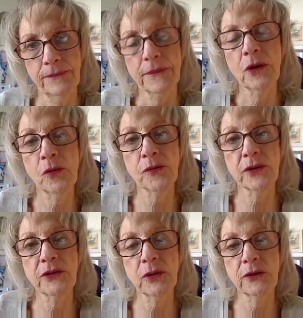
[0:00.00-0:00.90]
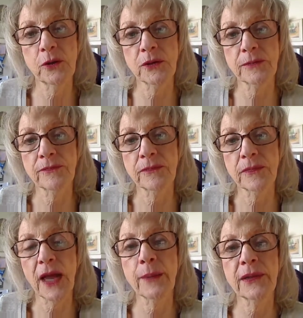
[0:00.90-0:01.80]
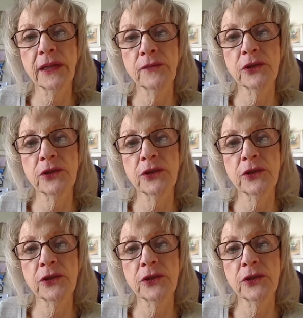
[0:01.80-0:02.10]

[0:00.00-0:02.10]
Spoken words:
Go for it. You can do it. I believe in